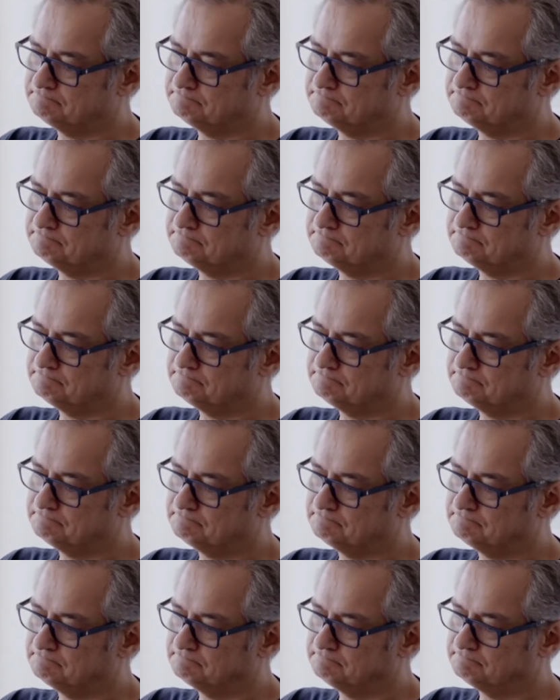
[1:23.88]

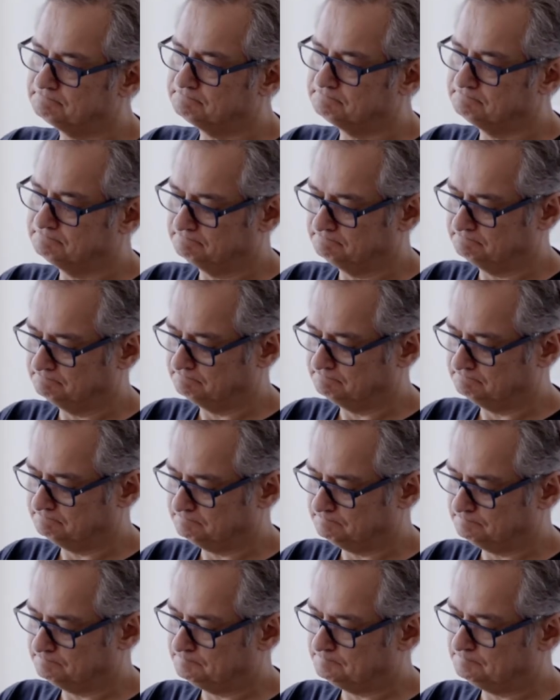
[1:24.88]

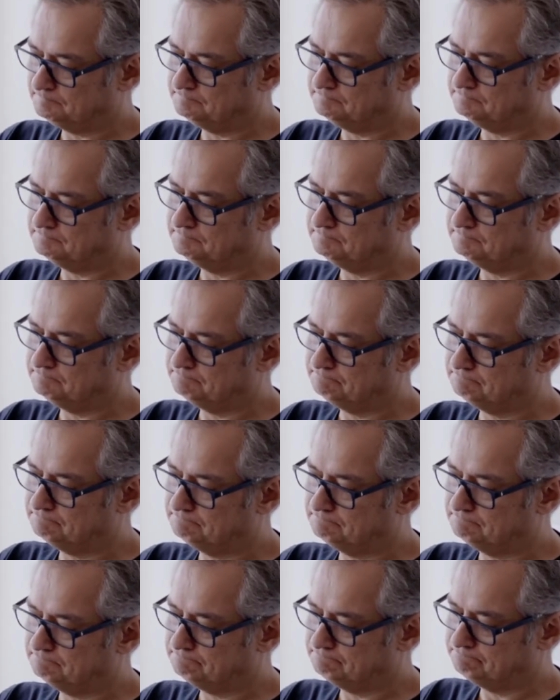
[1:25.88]

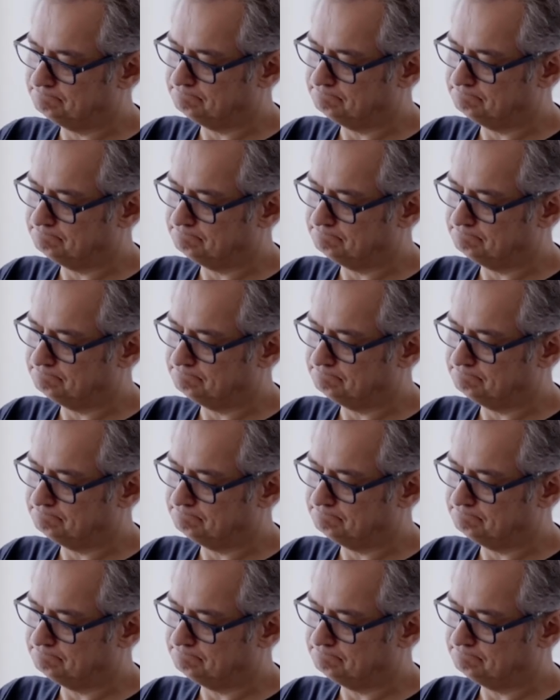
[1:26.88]
No words are spoken by the person on screen.